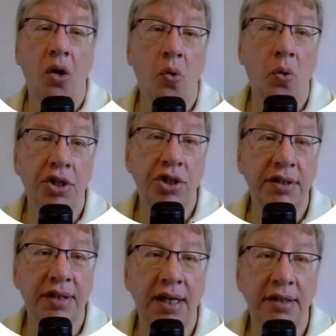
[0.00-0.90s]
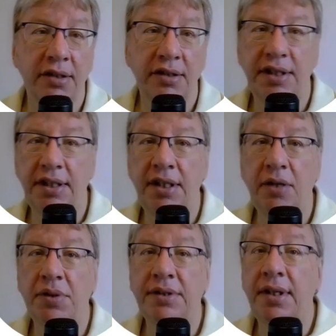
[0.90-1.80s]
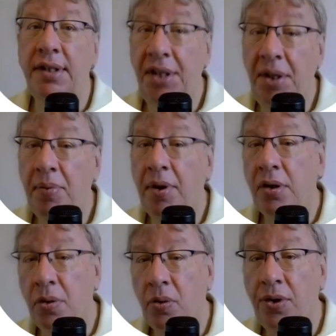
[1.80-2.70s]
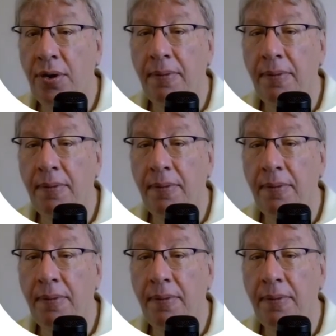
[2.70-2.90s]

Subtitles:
which is associated with deep cold.